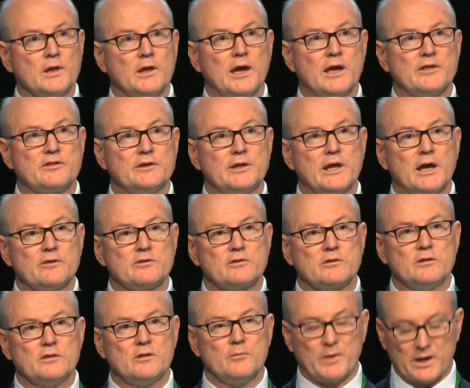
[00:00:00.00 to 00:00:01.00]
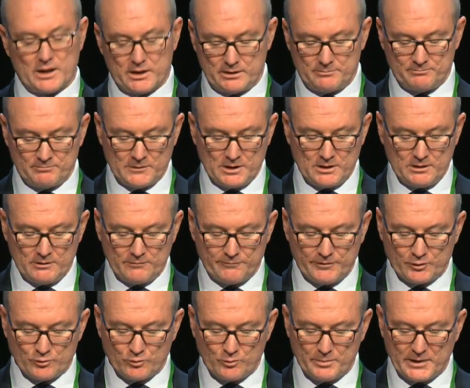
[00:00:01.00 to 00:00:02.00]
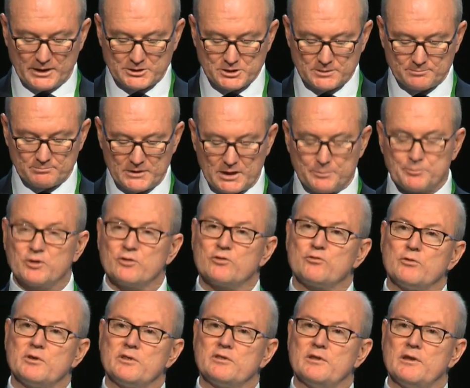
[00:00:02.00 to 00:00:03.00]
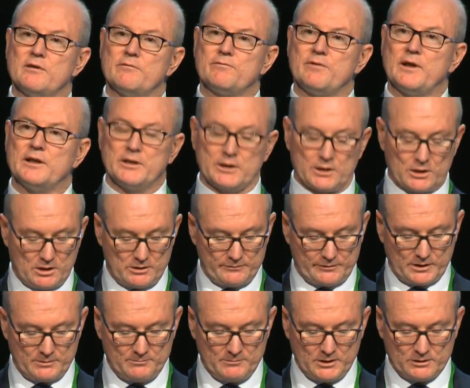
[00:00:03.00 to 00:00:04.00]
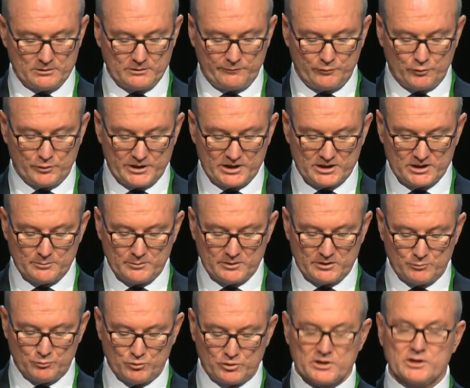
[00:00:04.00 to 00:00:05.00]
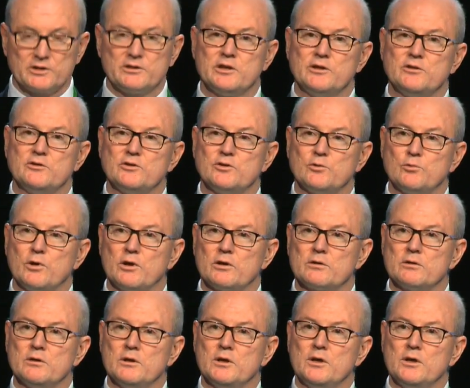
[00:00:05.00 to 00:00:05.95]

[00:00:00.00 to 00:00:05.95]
as announced in the May federal budget, IHPA has received funding over the forward estimates and will continue to work